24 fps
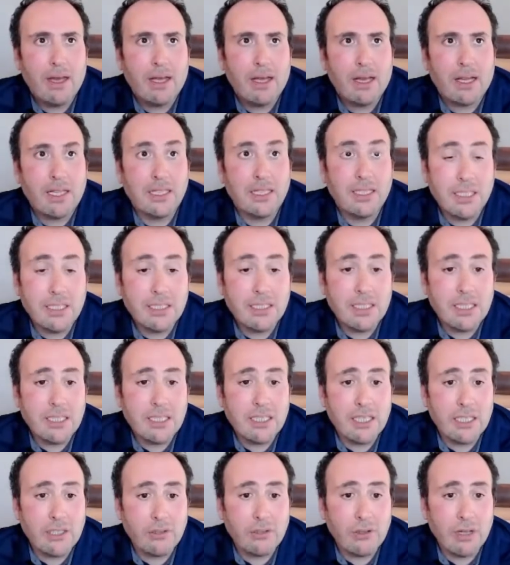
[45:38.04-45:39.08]

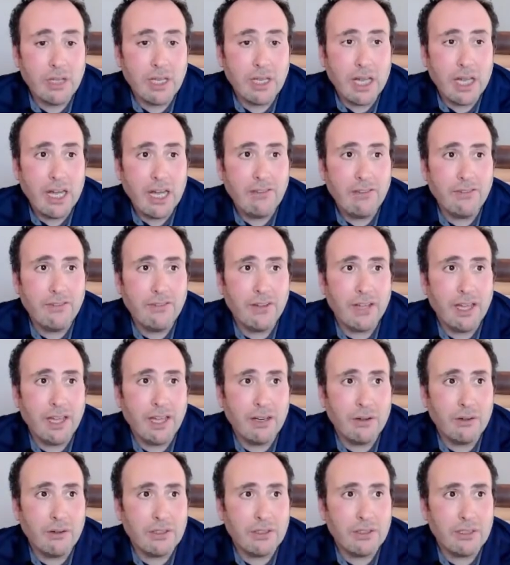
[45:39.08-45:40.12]
consistency to your life and
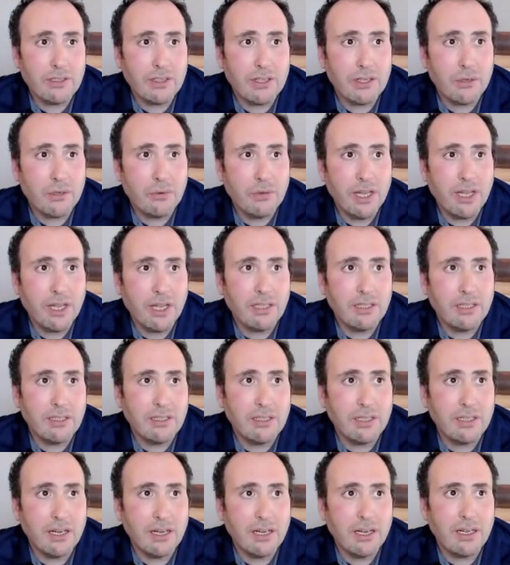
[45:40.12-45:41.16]
also create
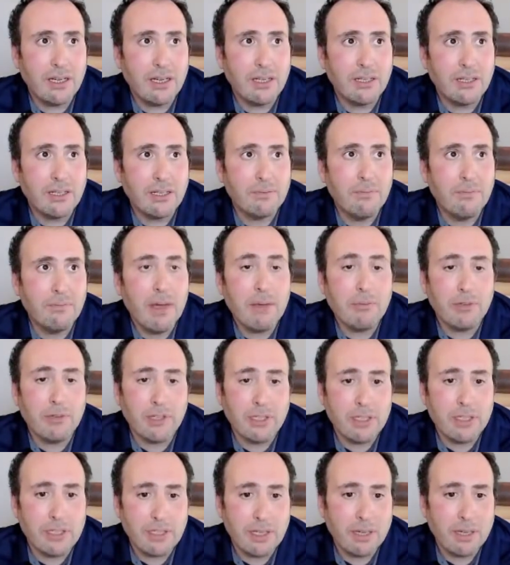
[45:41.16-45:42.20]
uh, memories.